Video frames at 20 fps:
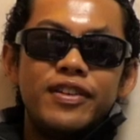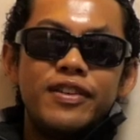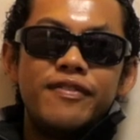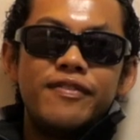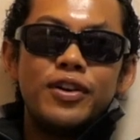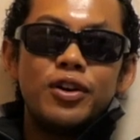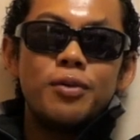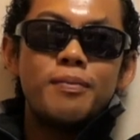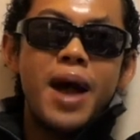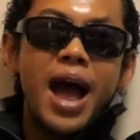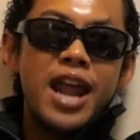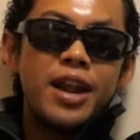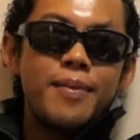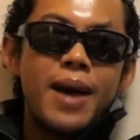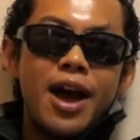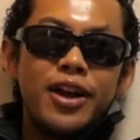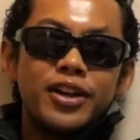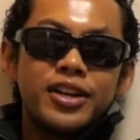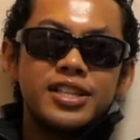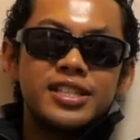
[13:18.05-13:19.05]
if you feel
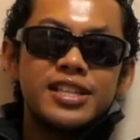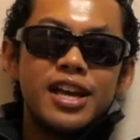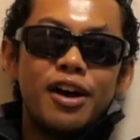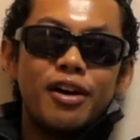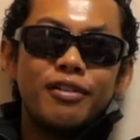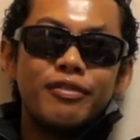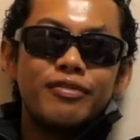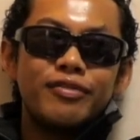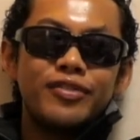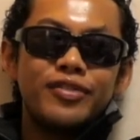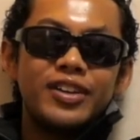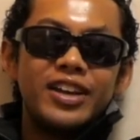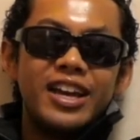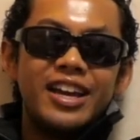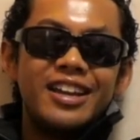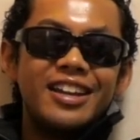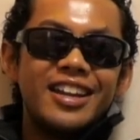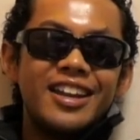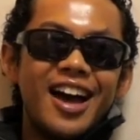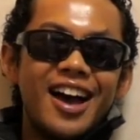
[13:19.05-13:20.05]
bad about yourself
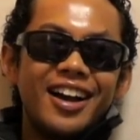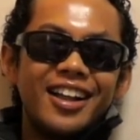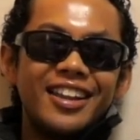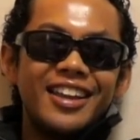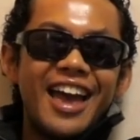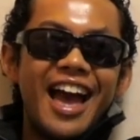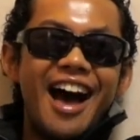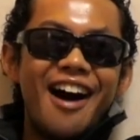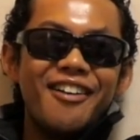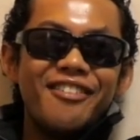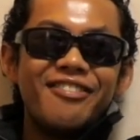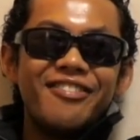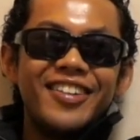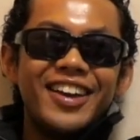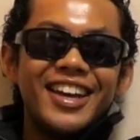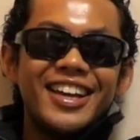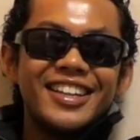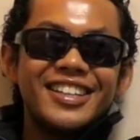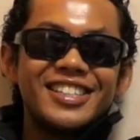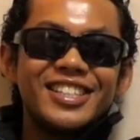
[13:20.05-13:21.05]
in an ugly
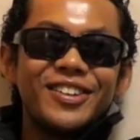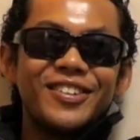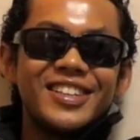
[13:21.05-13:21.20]
outfit.